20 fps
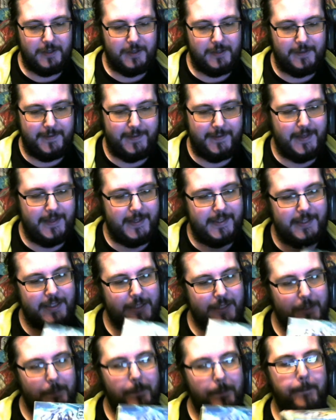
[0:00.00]
like
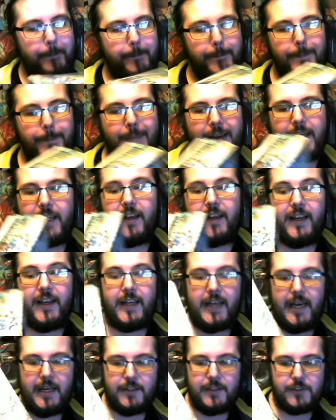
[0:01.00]

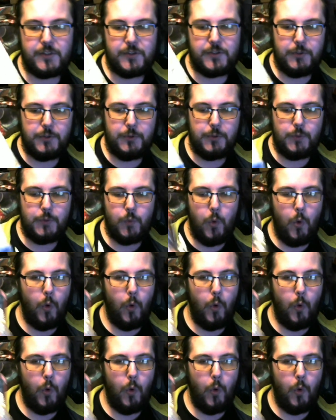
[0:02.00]
Nekagaikatsu